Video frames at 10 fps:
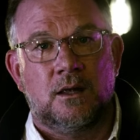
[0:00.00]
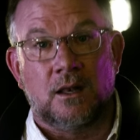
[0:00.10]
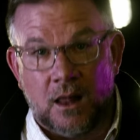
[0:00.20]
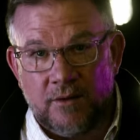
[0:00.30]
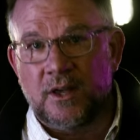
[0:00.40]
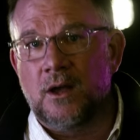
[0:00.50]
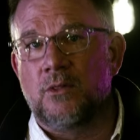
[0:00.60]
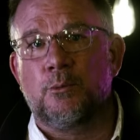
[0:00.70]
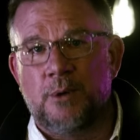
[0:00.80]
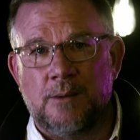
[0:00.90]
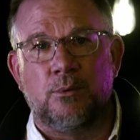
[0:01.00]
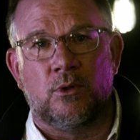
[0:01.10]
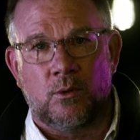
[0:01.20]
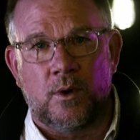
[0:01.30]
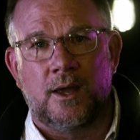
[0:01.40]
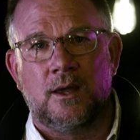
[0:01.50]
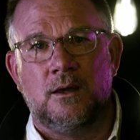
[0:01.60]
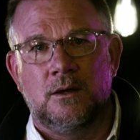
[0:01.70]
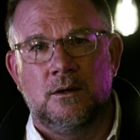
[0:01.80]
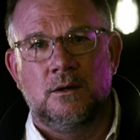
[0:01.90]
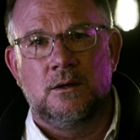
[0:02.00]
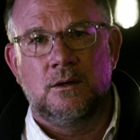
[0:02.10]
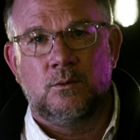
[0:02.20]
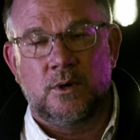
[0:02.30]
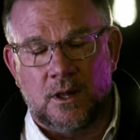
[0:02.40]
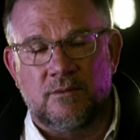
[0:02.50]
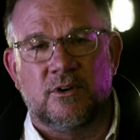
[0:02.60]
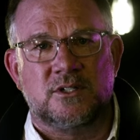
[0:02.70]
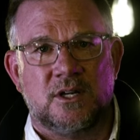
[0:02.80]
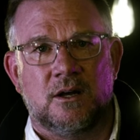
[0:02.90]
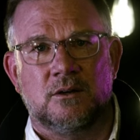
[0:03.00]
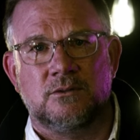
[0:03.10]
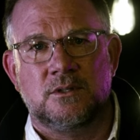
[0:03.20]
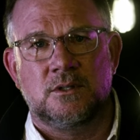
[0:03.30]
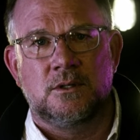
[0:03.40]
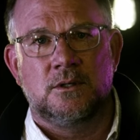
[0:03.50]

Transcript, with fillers: and loving other people the way we love ourselves.